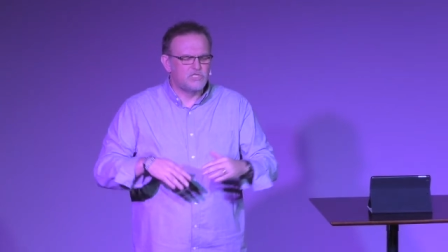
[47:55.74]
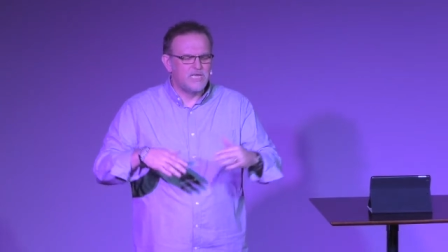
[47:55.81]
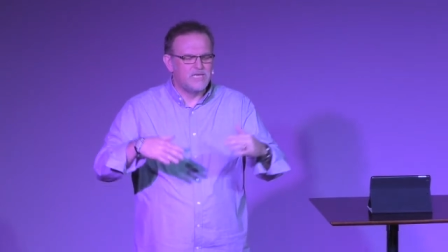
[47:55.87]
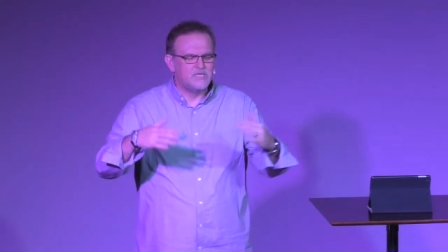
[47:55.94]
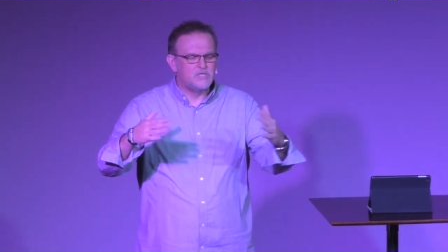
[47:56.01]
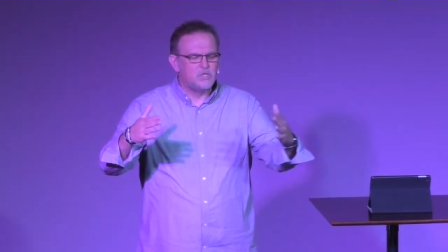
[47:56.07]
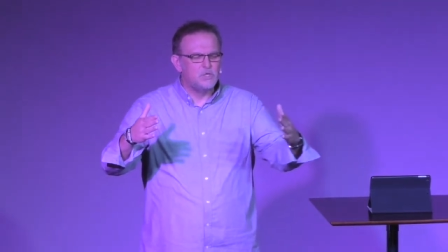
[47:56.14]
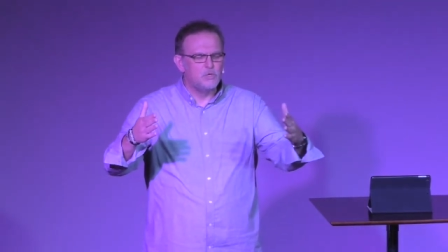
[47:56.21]

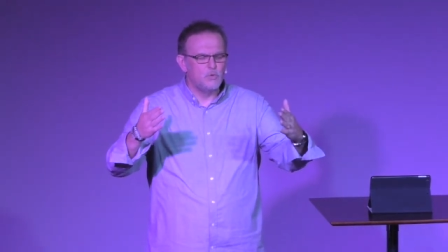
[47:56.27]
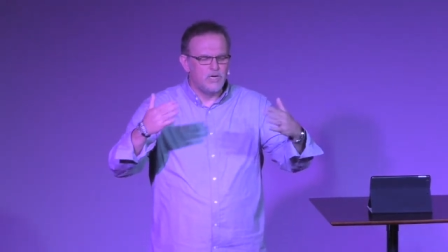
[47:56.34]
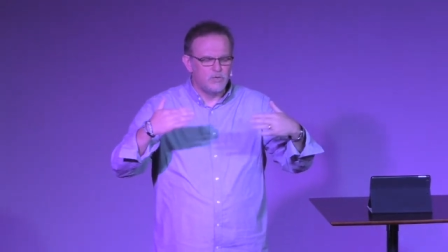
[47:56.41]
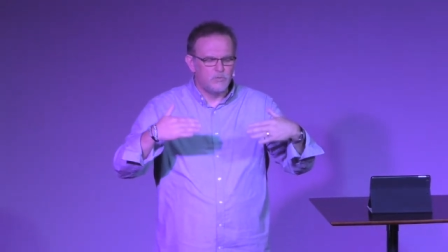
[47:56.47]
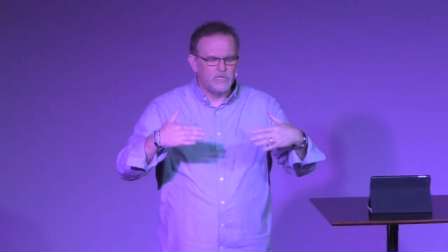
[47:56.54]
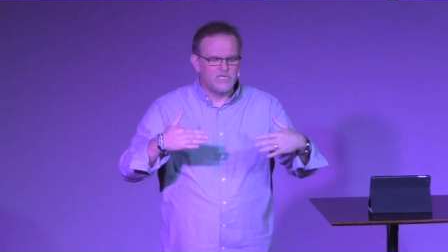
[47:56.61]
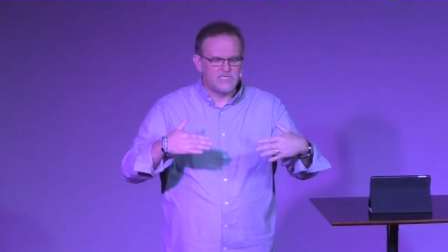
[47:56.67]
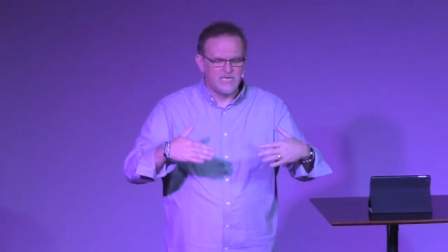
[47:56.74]
say do,
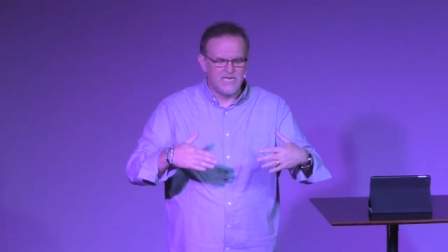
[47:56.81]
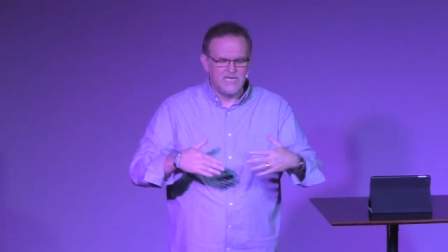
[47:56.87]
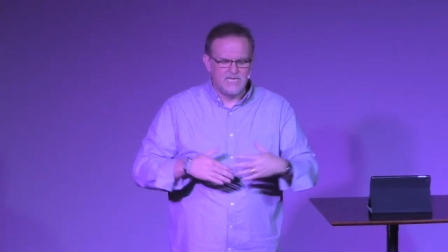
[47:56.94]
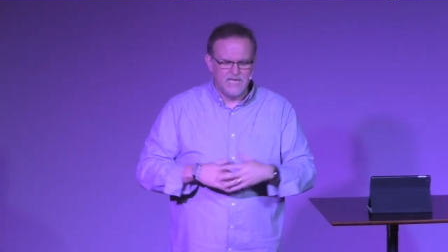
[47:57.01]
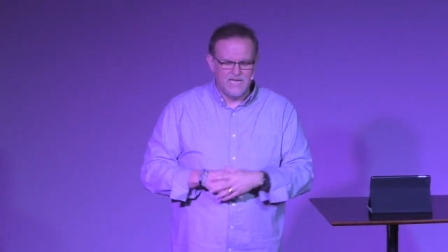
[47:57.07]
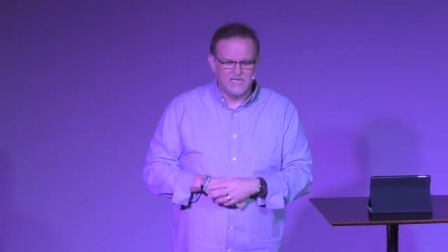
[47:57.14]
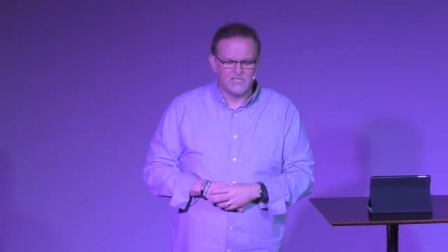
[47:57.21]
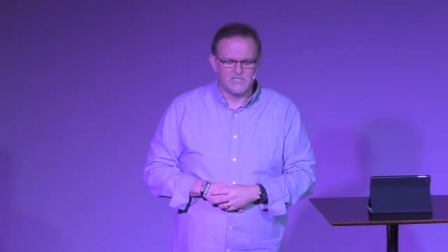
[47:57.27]
and we say
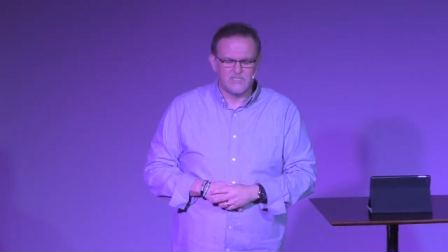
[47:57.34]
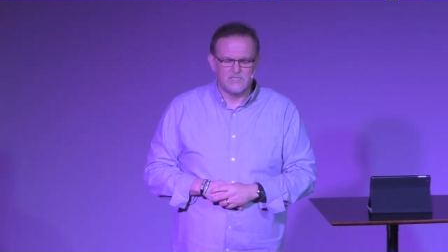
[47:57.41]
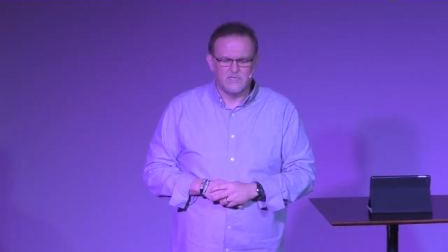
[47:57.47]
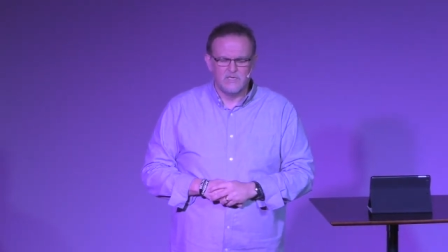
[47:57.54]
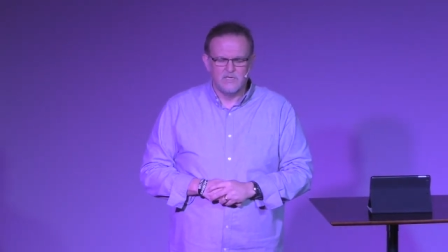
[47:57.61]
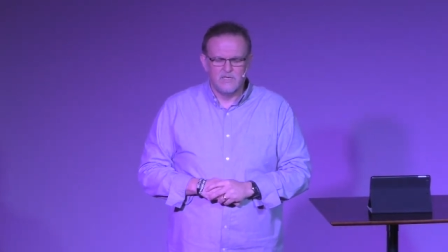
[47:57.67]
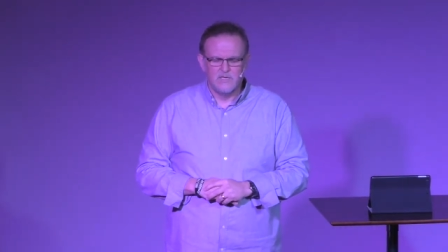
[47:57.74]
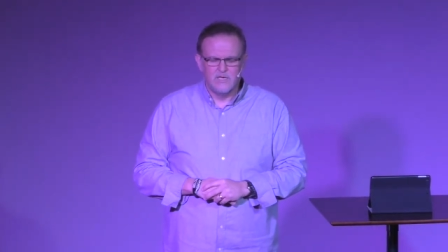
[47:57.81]

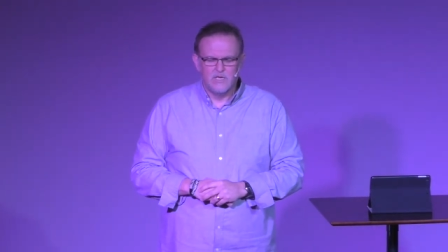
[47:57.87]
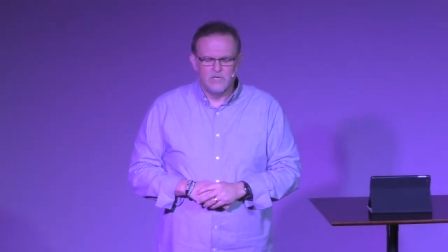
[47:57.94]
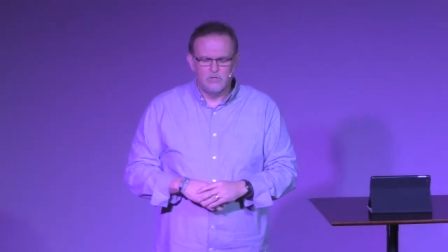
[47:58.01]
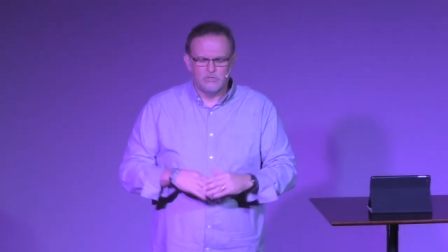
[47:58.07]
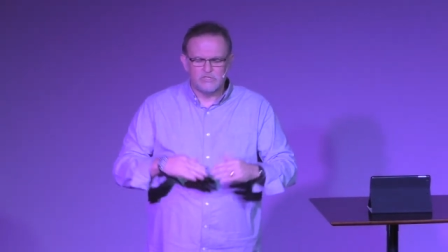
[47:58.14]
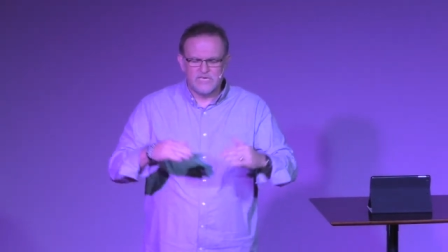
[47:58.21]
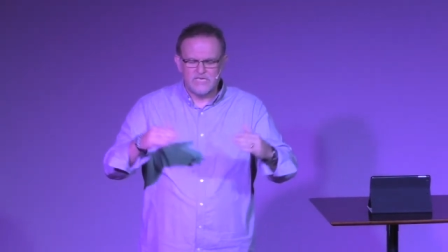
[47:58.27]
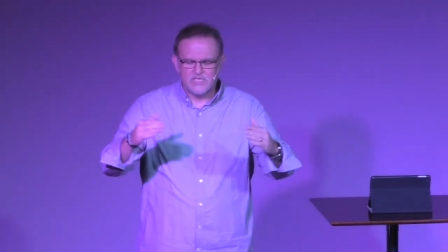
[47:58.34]
yes.
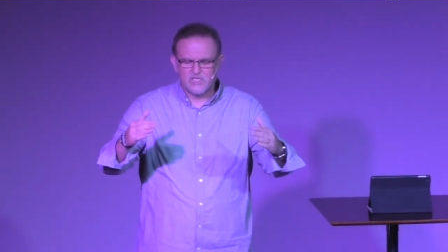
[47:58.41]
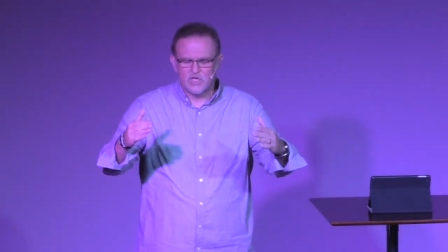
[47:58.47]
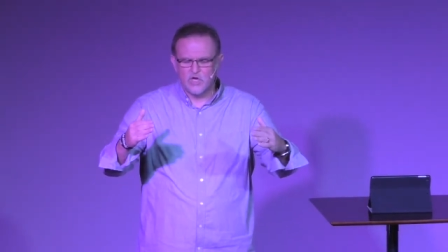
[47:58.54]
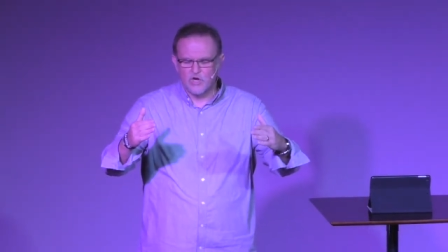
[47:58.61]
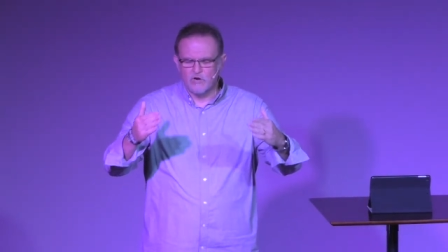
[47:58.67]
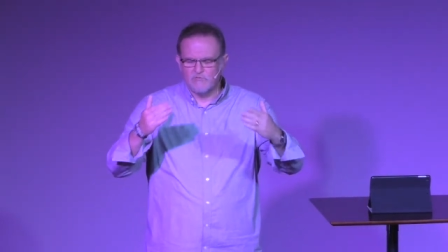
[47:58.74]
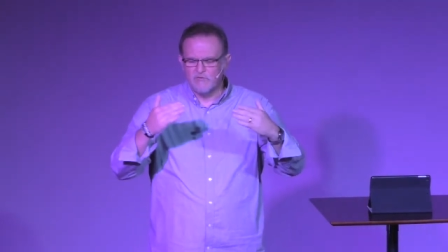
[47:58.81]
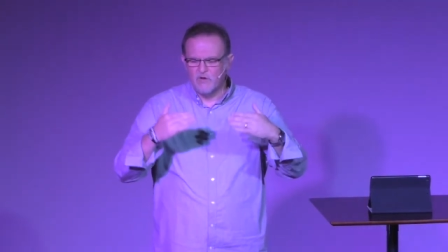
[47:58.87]
You say
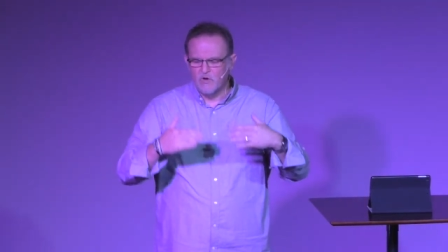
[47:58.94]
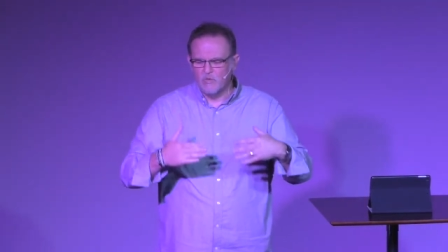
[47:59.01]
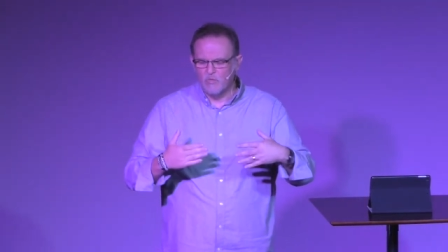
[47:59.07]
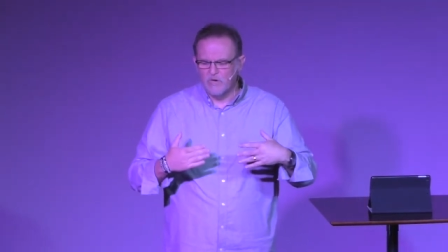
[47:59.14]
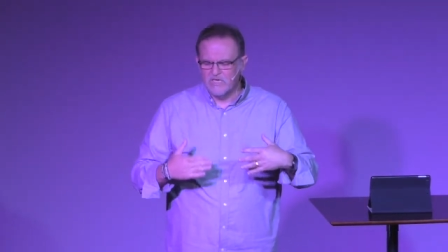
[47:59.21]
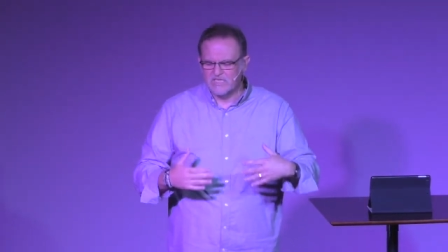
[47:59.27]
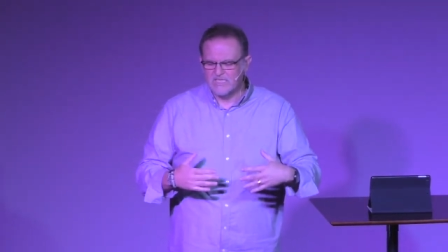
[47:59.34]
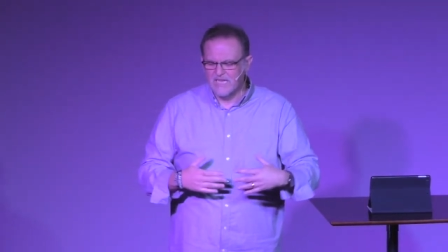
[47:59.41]
serve,
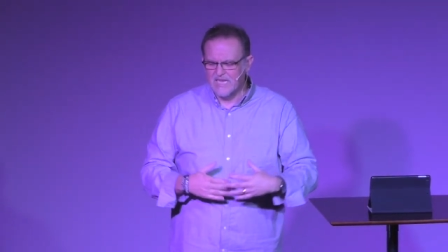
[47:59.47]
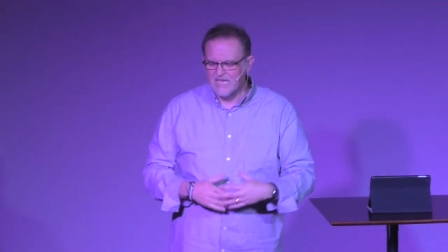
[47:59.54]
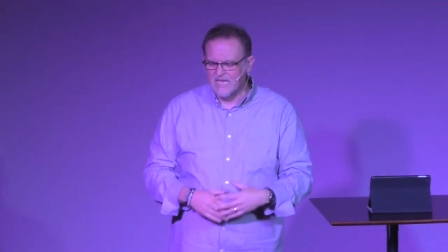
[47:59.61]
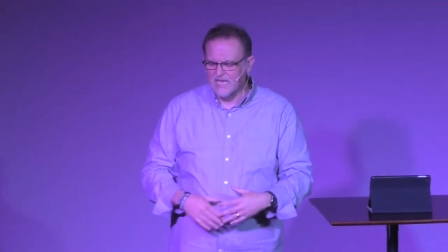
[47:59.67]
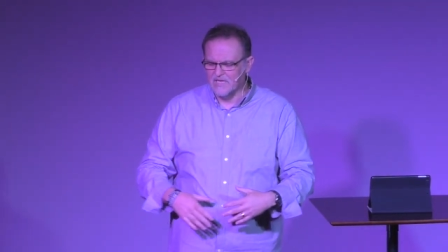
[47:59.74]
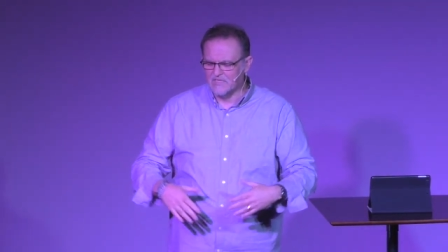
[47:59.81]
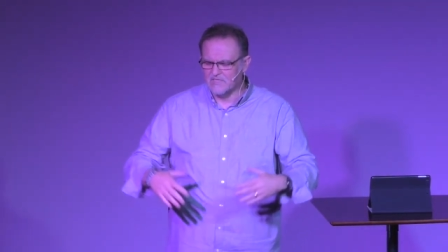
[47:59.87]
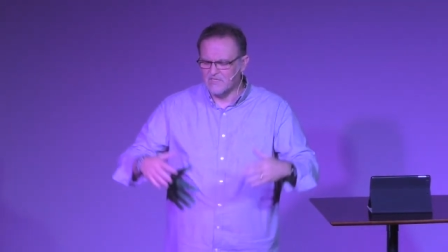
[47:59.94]
we say
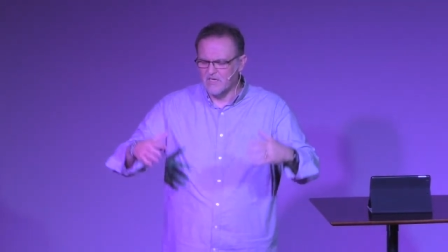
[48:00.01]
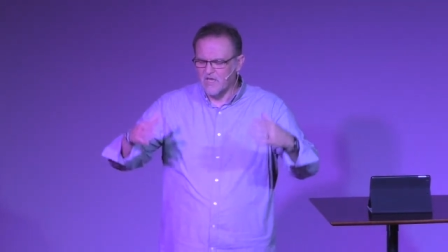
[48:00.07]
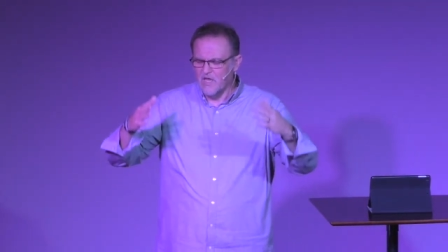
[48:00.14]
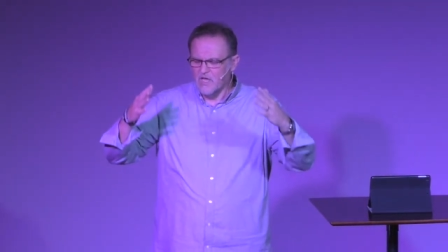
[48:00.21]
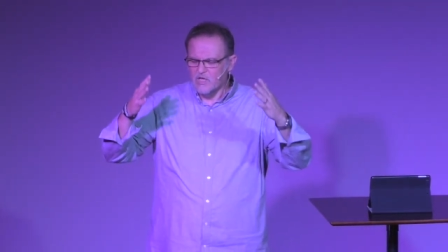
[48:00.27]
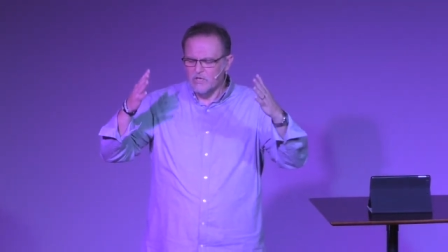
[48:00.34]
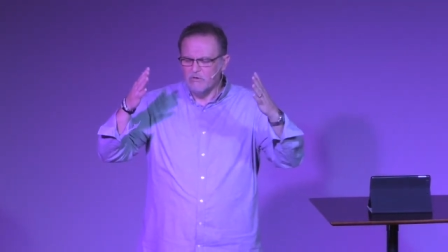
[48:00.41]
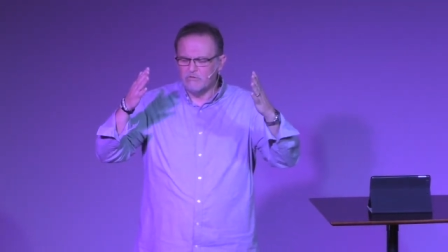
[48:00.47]
yes.
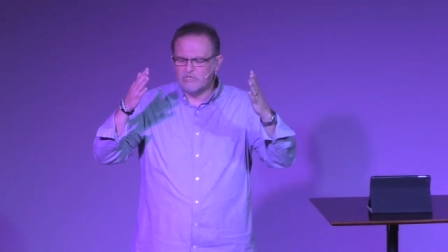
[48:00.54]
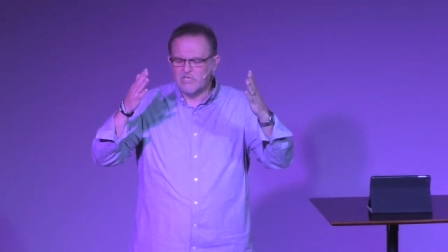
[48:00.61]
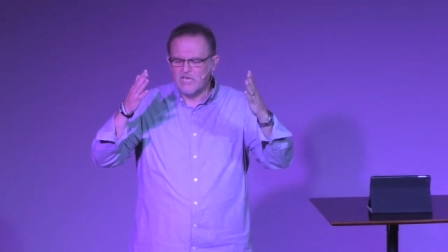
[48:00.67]
You